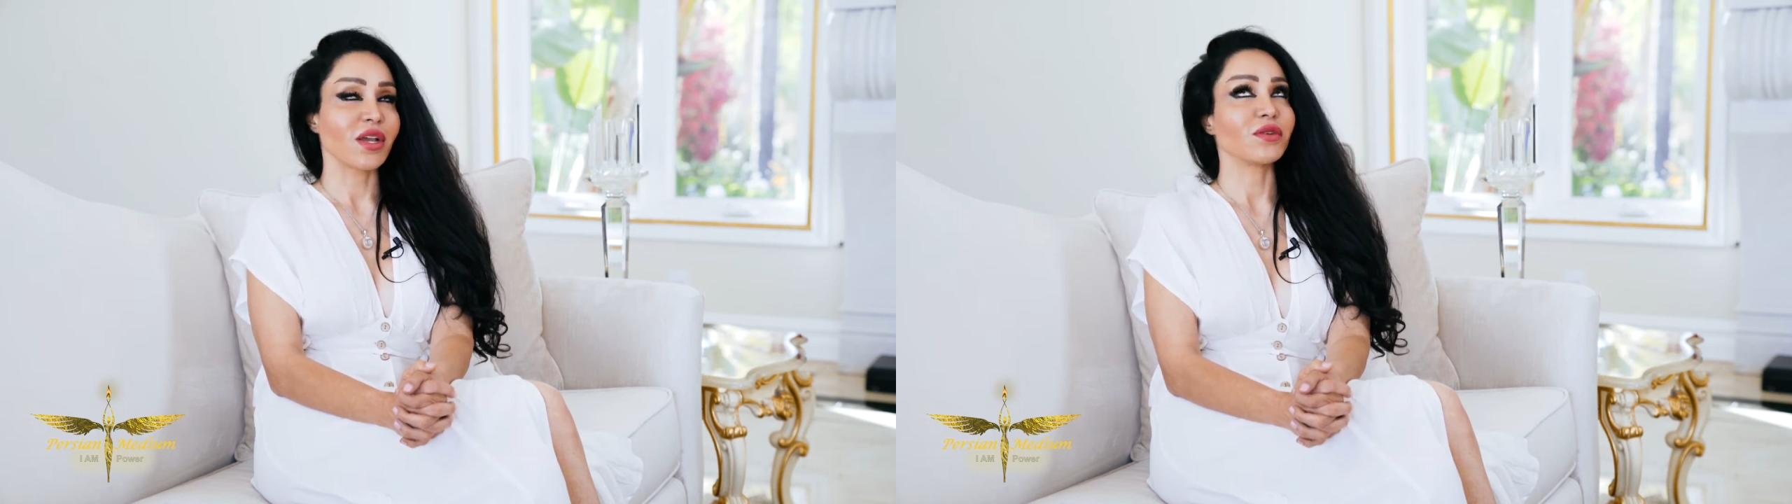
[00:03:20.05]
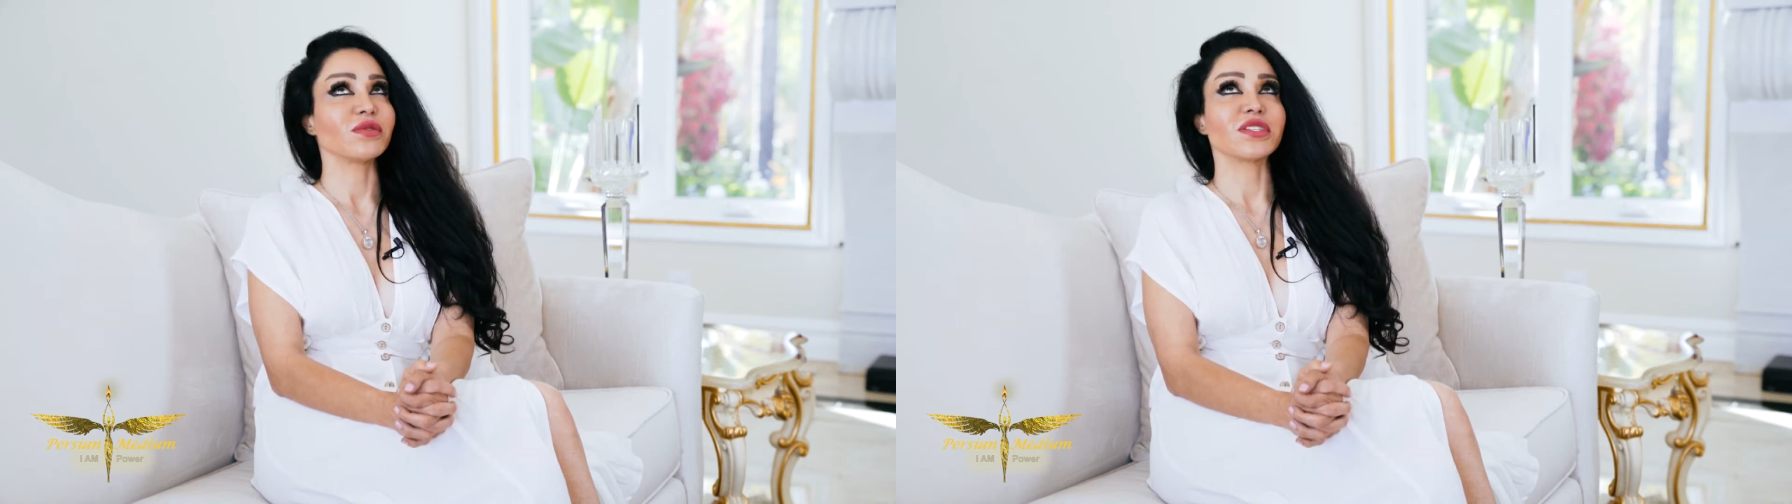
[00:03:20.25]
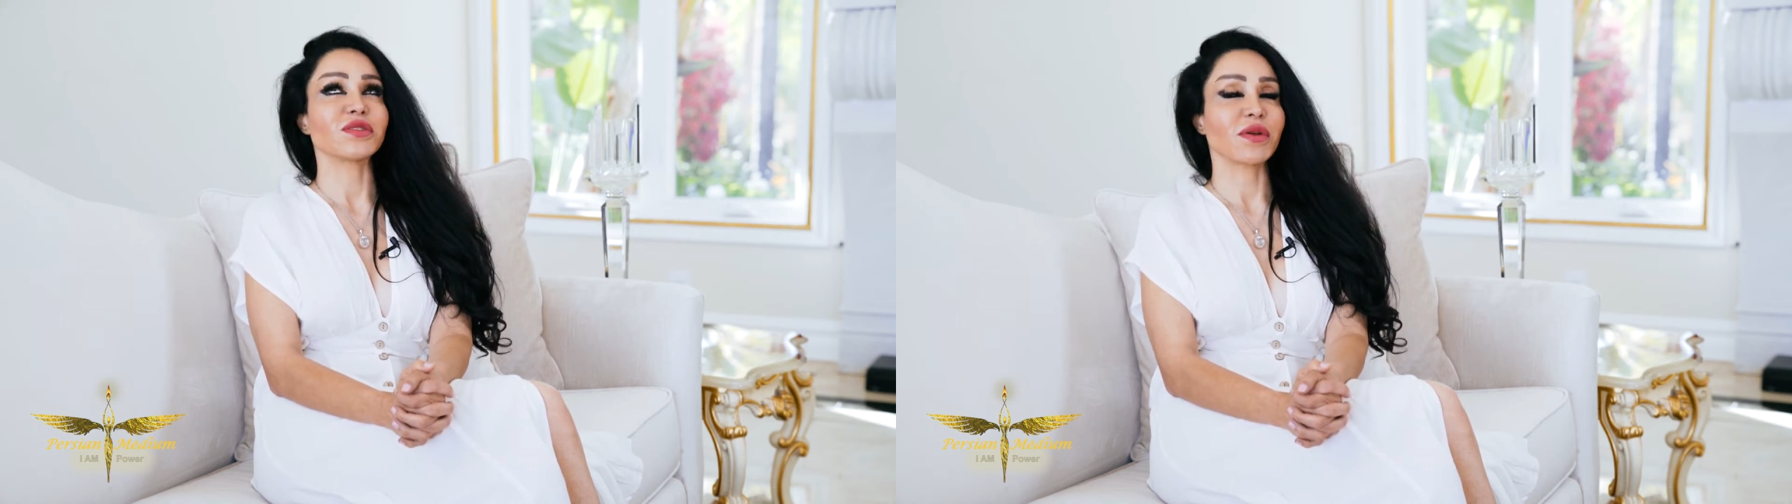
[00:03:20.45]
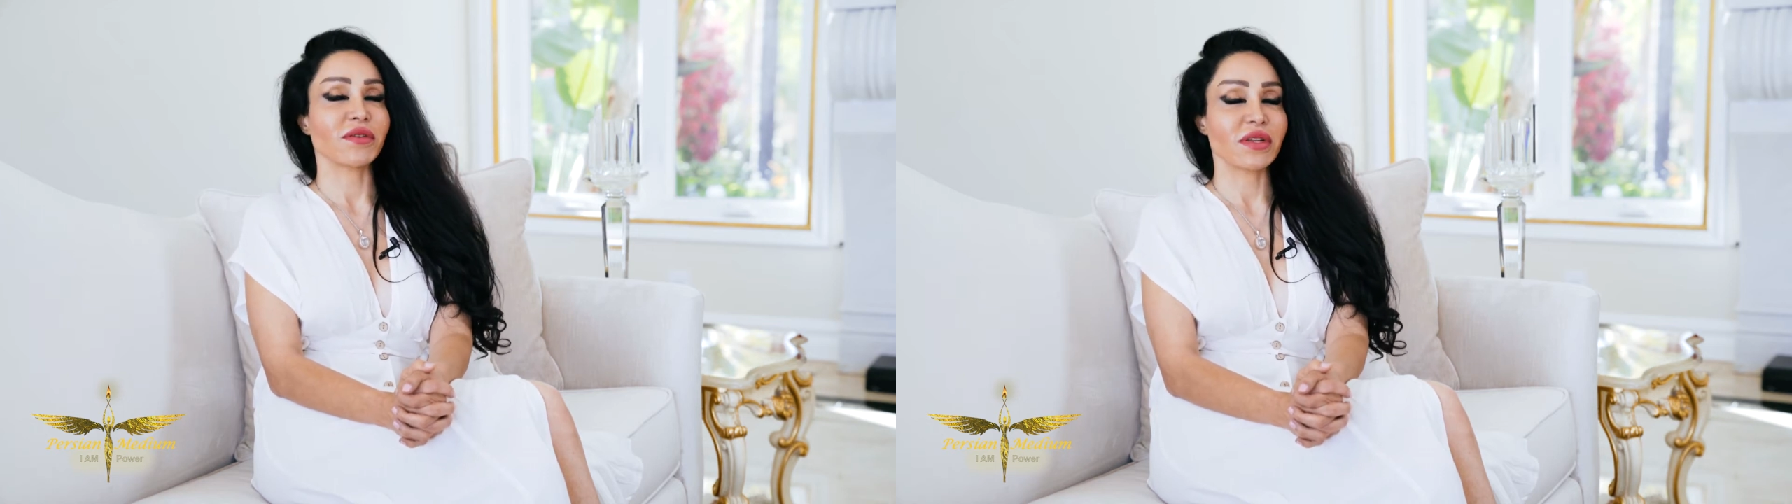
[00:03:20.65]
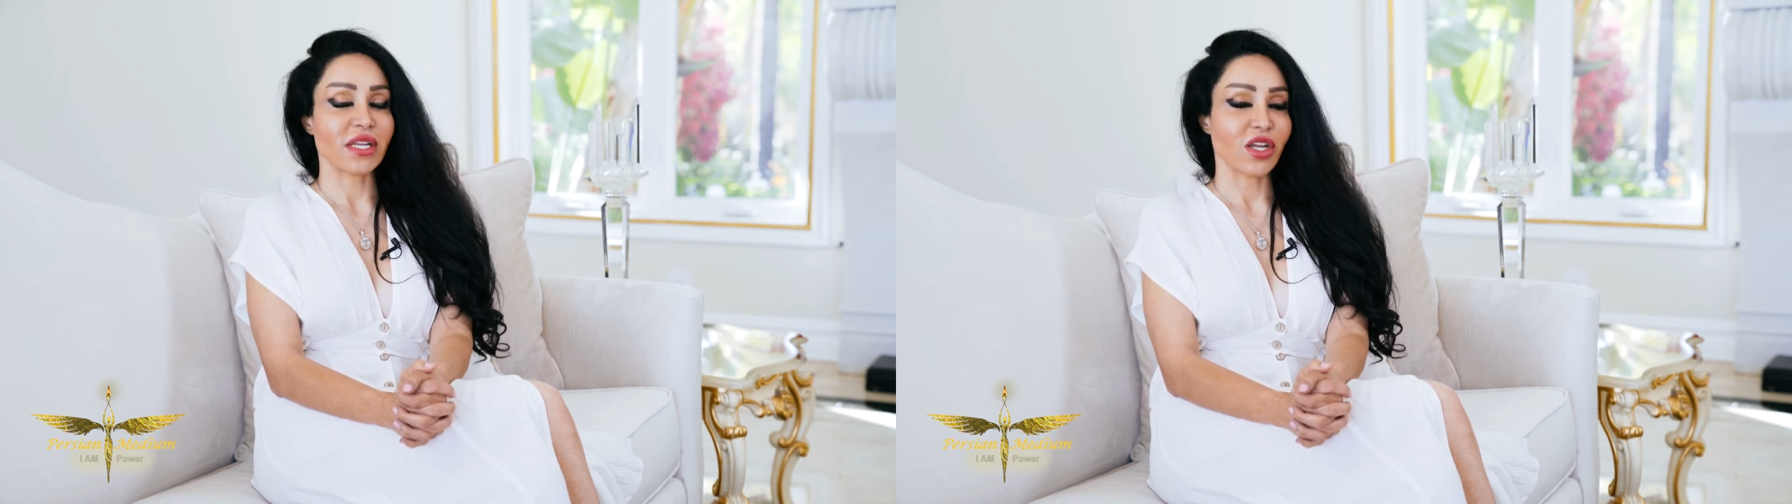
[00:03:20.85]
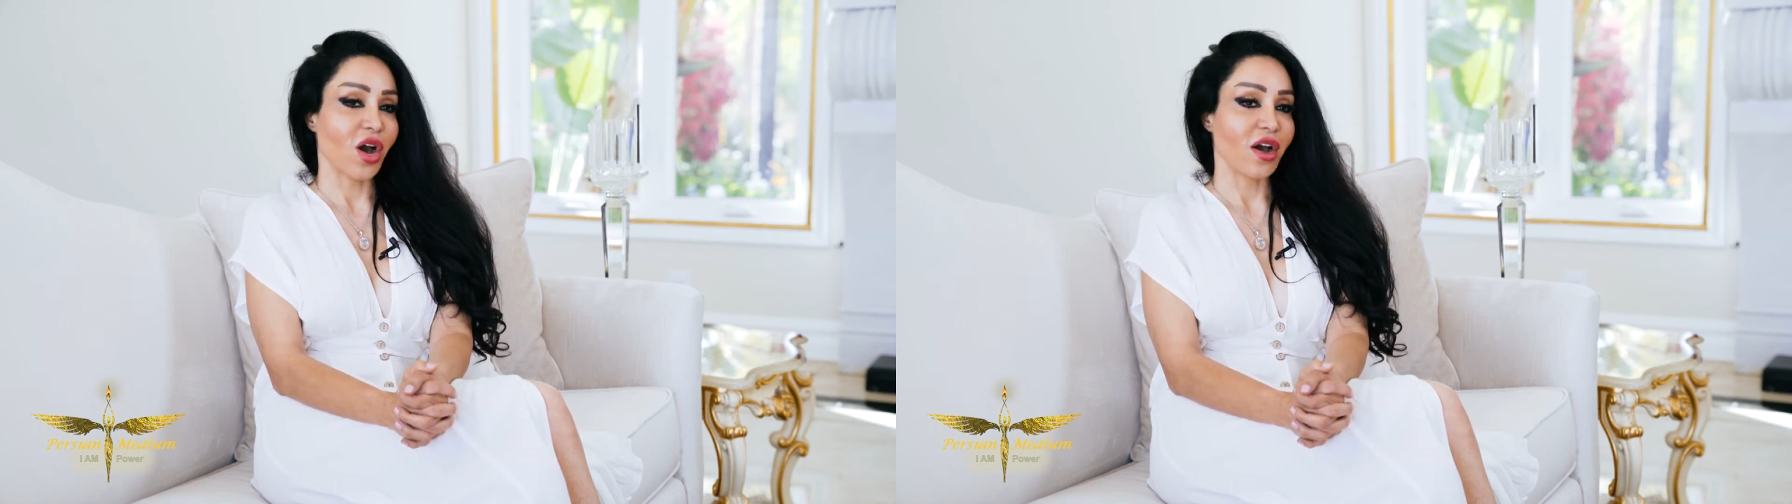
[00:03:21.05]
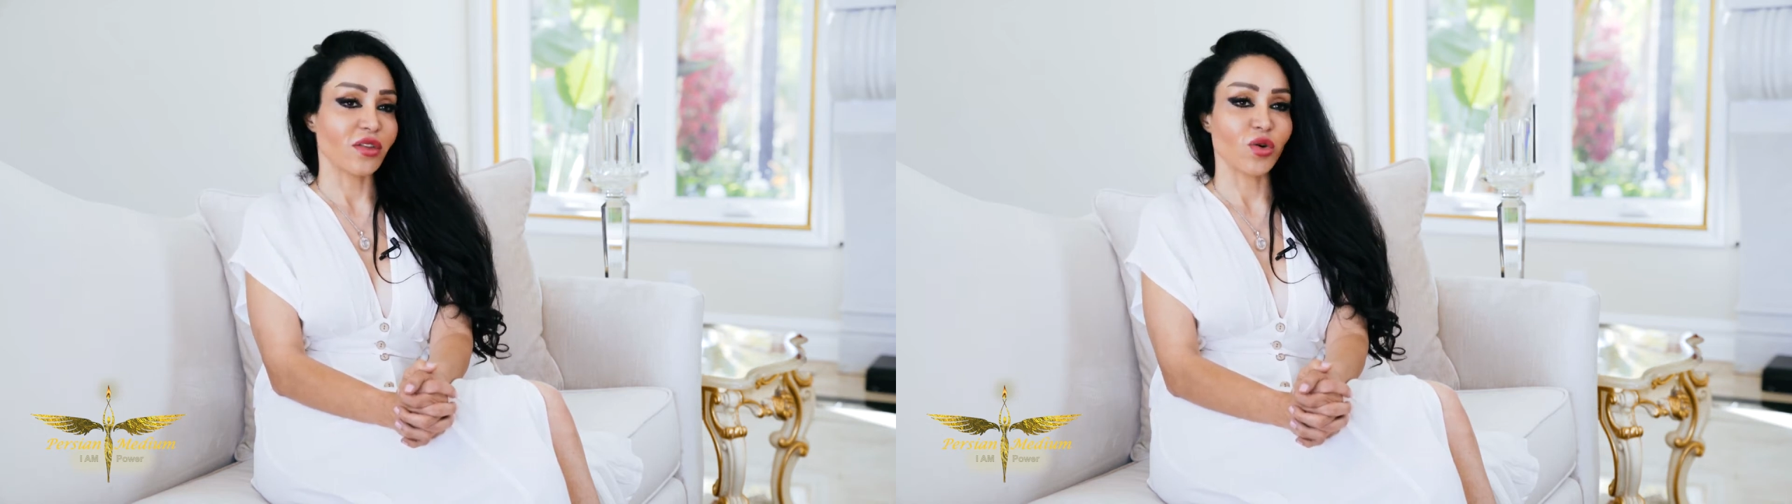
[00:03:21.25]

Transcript: Holy Spirit and God